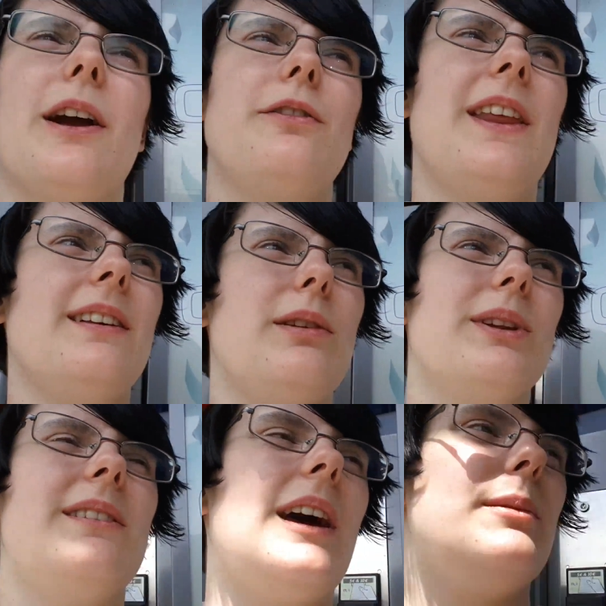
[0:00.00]
back over there, see
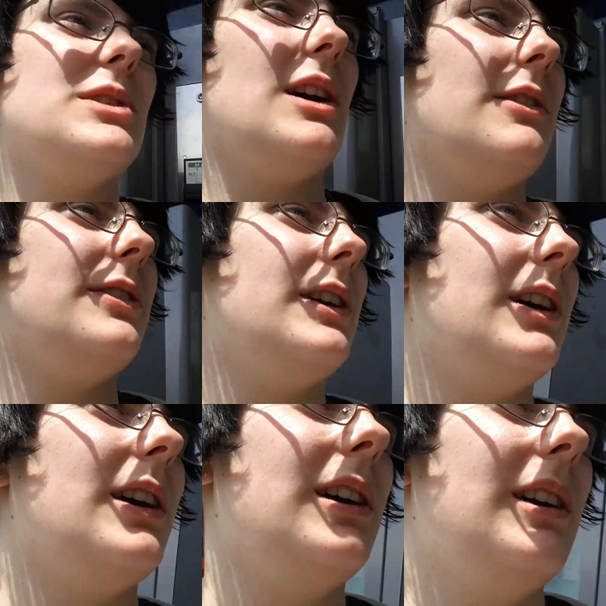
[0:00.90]
what the times are
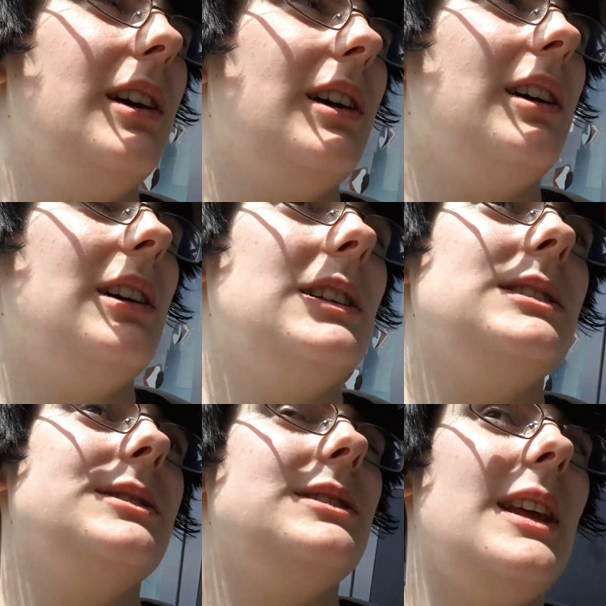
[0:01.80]
for
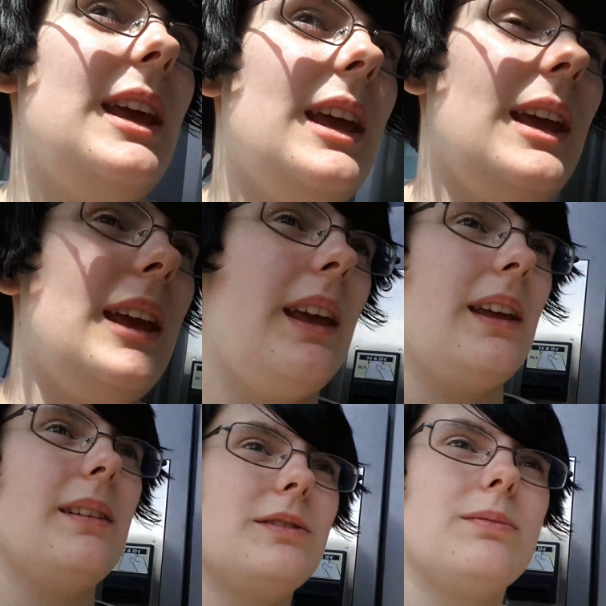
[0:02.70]

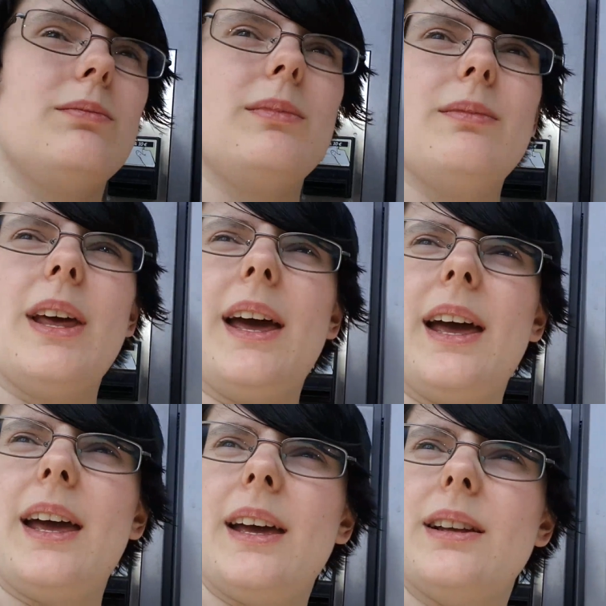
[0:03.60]
the
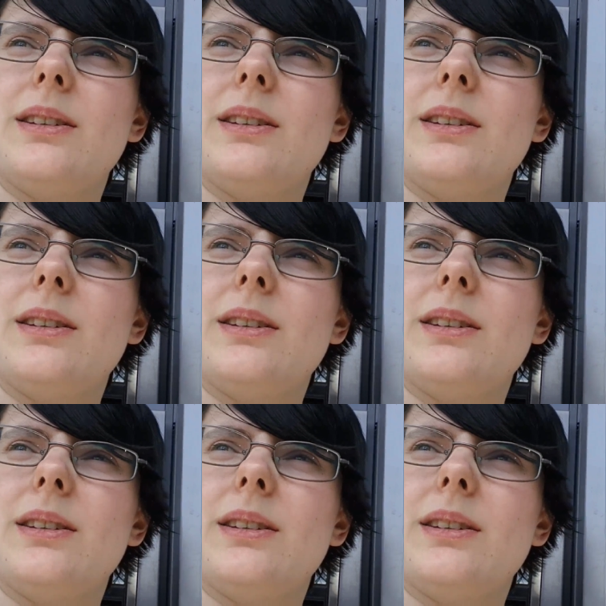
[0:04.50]
uh,